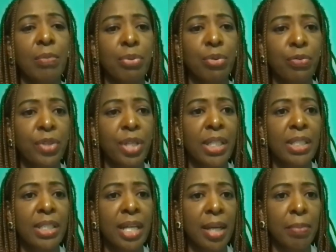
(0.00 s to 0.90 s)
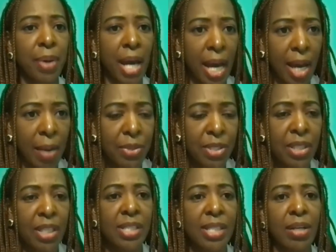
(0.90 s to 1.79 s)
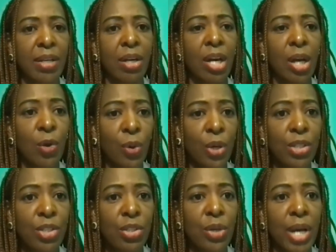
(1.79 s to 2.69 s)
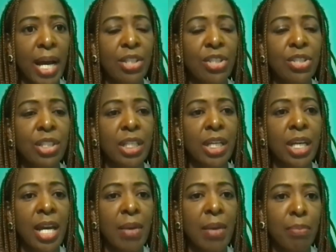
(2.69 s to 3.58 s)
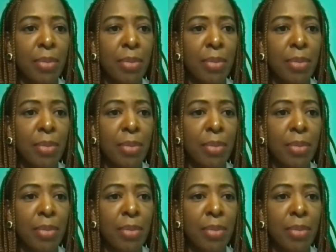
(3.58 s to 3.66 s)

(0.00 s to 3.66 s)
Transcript: improve things like PAPS, things that are going to actually